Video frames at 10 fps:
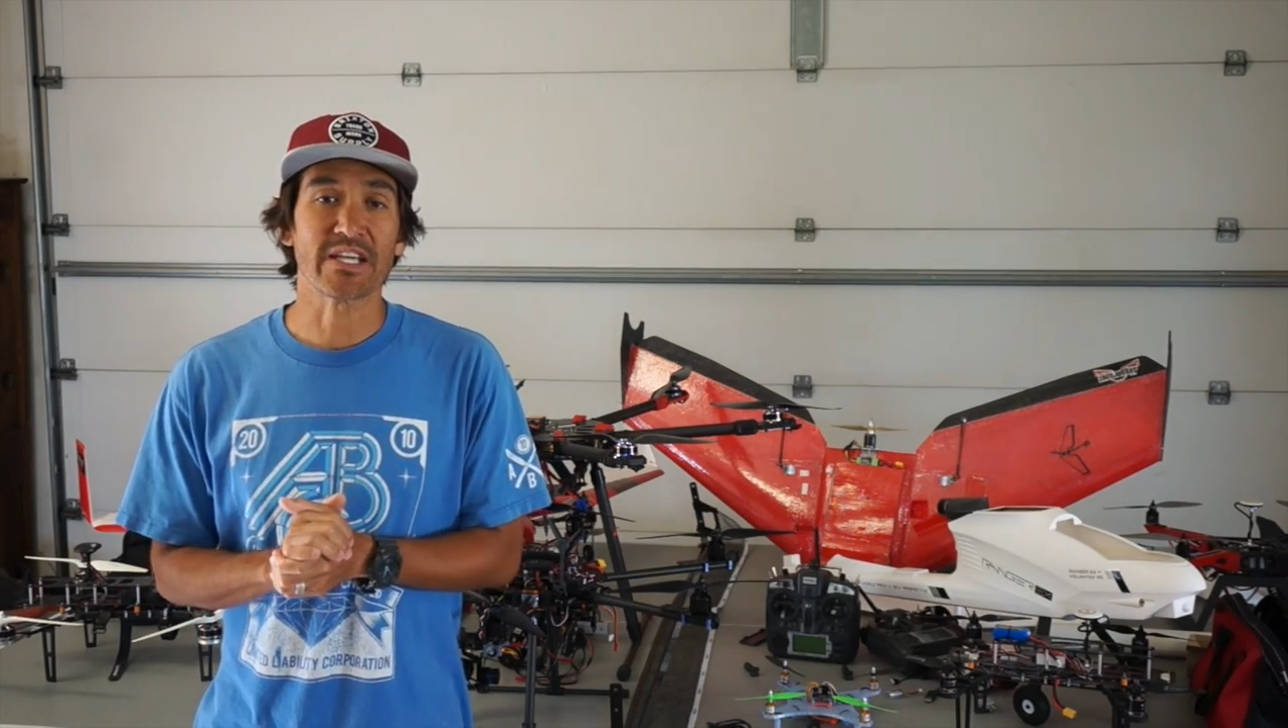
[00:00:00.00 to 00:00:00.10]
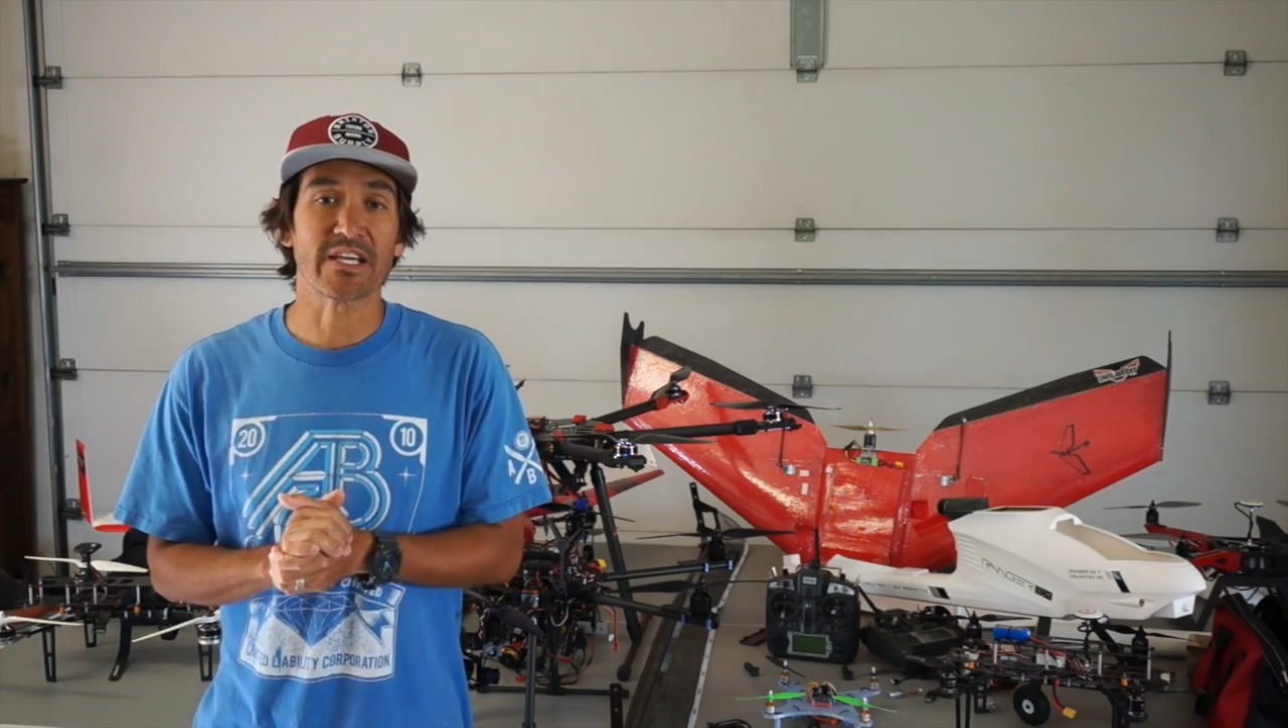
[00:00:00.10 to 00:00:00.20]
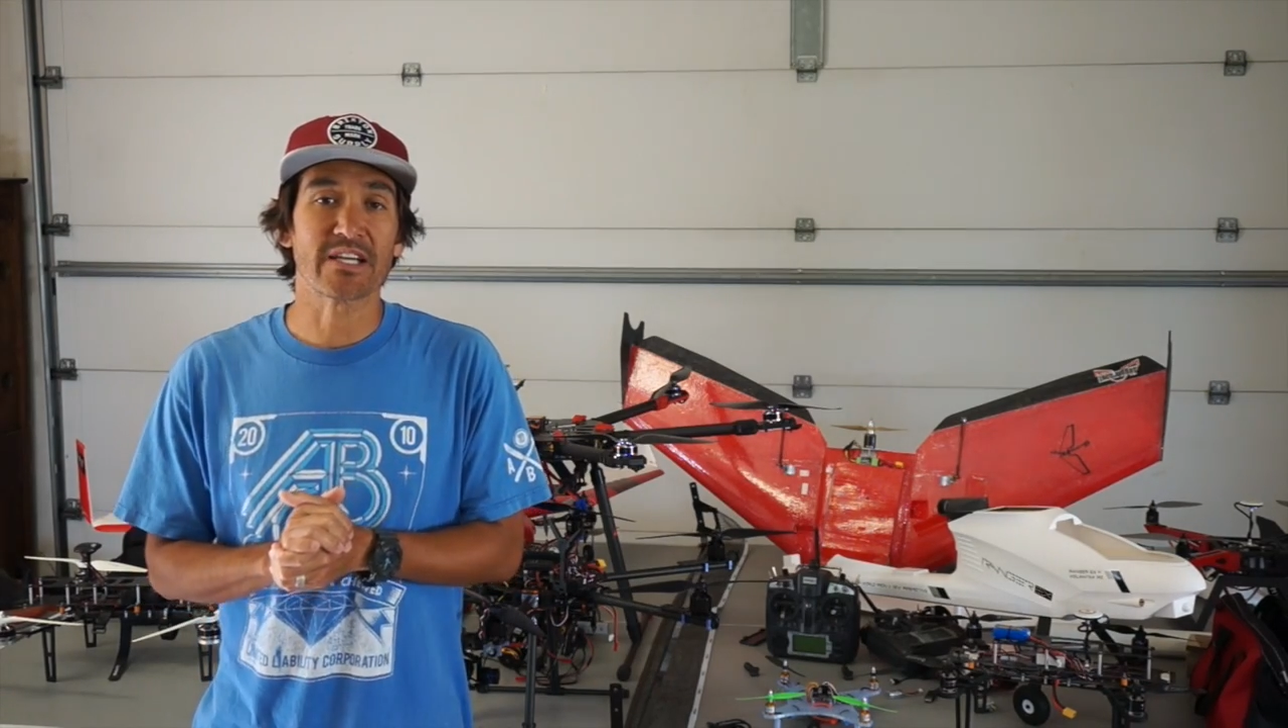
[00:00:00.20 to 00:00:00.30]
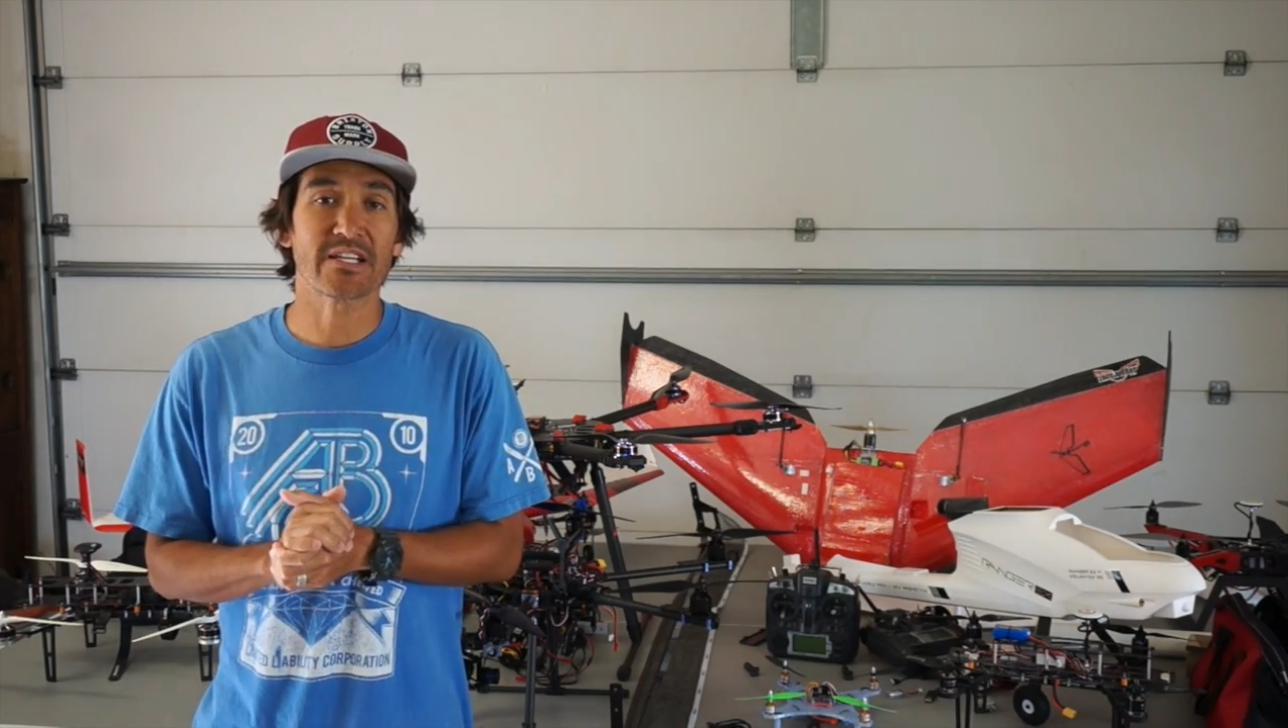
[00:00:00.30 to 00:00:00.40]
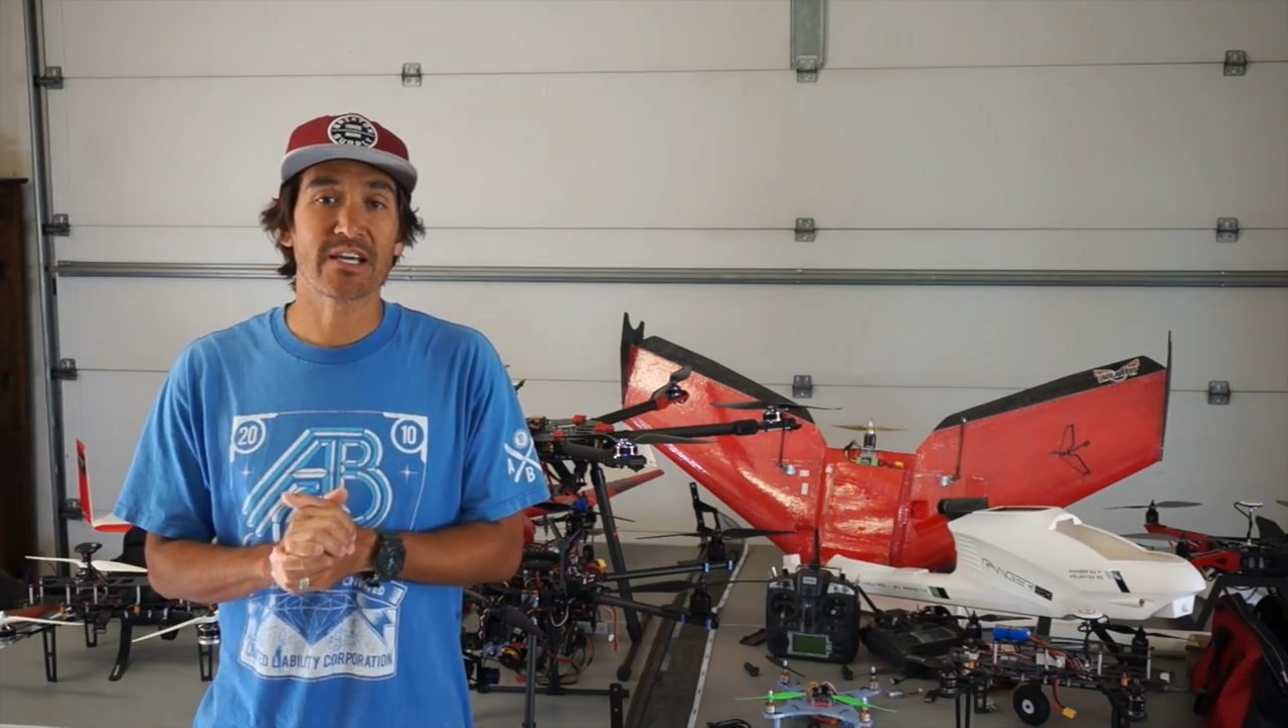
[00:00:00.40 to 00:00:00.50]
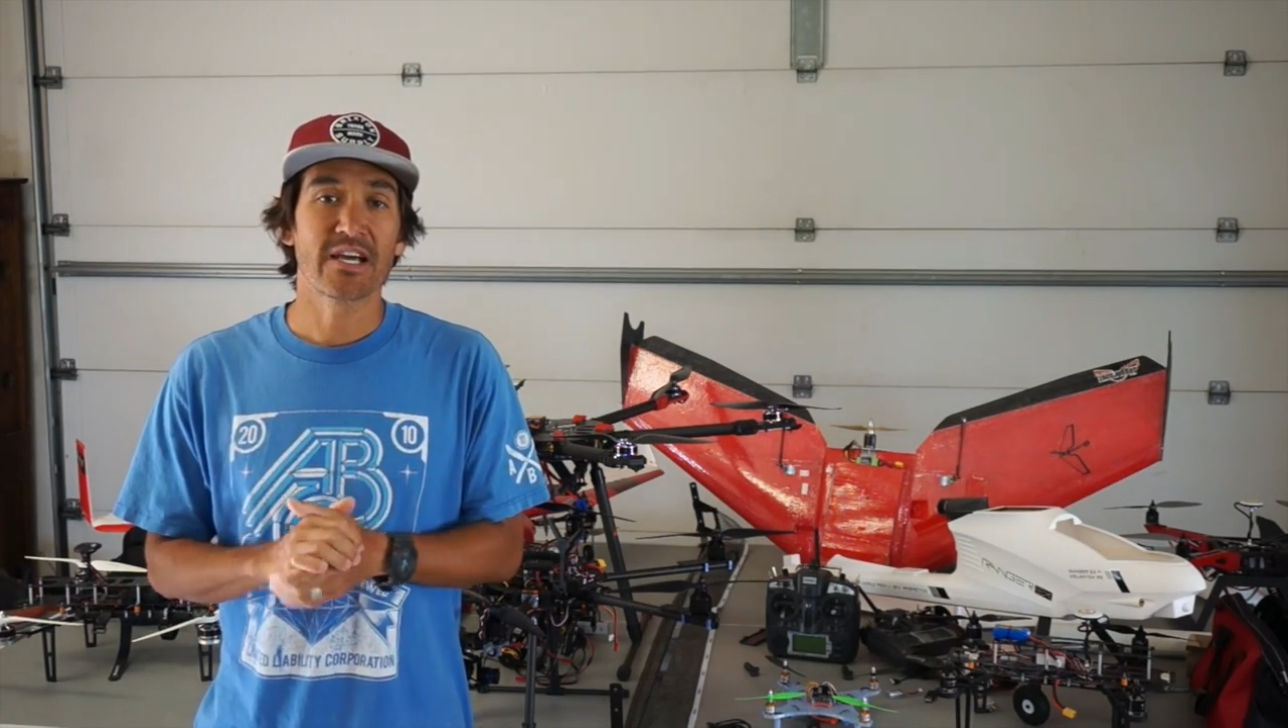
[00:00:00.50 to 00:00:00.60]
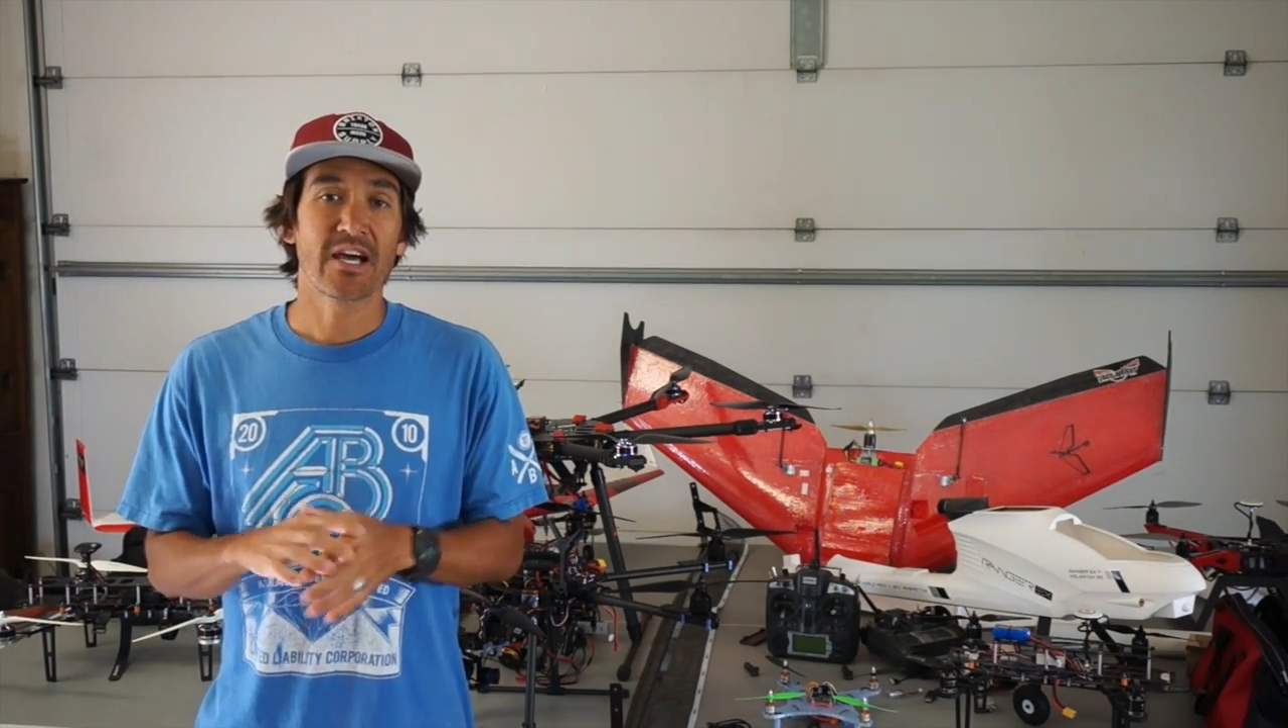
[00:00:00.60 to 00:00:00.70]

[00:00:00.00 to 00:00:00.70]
in.